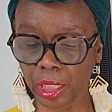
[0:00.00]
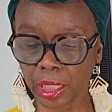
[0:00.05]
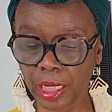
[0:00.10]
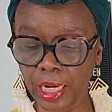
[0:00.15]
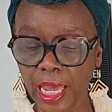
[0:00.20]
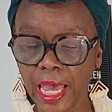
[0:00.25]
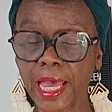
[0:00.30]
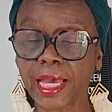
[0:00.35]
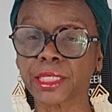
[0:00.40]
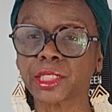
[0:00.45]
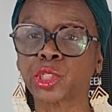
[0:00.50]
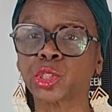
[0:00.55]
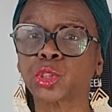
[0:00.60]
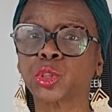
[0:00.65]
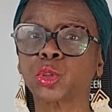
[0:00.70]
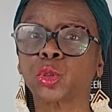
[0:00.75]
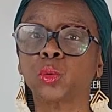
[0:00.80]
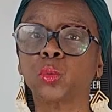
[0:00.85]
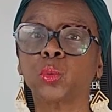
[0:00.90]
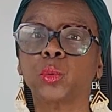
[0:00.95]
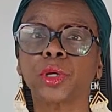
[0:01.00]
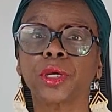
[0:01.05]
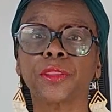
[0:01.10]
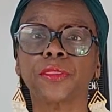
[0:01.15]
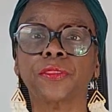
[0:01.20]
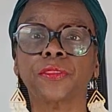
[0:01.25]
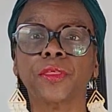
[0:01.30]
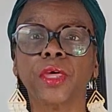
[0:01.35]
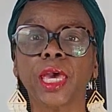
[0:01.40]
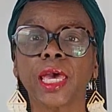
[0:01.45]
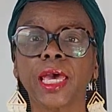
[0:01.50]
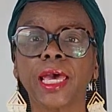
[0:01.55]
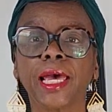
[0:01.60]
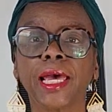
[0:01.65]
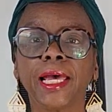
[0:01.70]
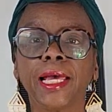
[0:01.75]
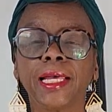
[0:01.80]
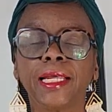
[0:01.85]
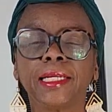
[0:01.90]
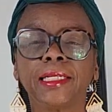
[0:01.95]
class with
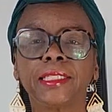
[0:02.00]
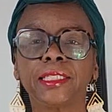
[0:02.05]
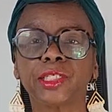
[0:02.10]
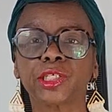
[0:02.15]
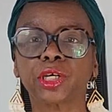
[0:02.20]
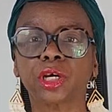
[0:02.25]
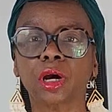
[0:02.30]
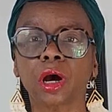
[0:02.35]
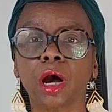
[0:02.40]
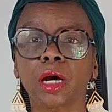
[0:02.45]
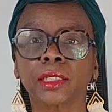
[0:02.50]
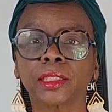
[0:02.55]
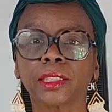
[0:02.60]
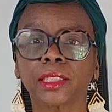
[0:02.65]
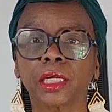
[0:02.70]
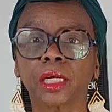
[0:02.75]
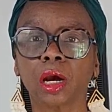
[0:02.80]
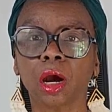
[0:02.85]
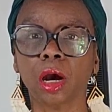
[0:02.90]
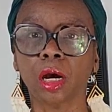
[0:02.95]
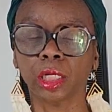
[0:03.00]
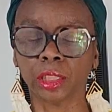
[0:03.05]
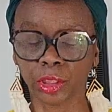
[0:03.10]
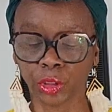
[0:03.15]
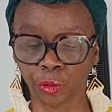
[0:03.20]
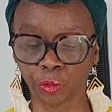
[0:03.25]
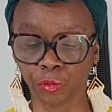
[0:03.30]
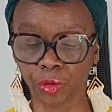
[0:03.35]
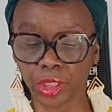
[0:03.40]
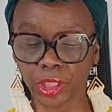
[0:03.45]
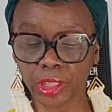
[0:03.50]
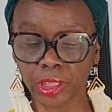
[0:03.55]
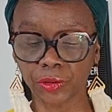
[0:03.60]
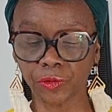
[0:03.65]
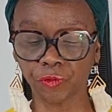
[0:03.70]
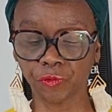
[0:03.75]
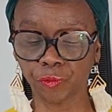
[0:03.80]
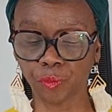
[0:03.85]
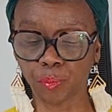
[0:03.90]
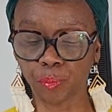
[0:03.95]
Lisa Kongdang on
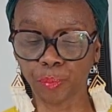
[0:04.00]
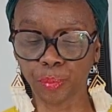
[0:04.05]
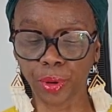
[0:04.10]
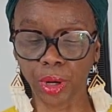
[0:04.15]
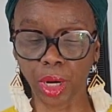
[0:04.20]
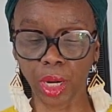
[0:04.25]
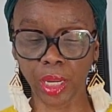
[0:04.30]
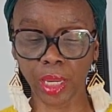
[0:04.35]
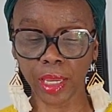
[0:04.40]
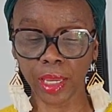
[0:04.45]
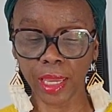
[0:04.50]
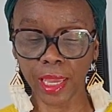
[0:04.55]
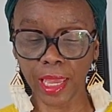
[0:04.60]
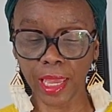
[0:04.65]
Creative Bug.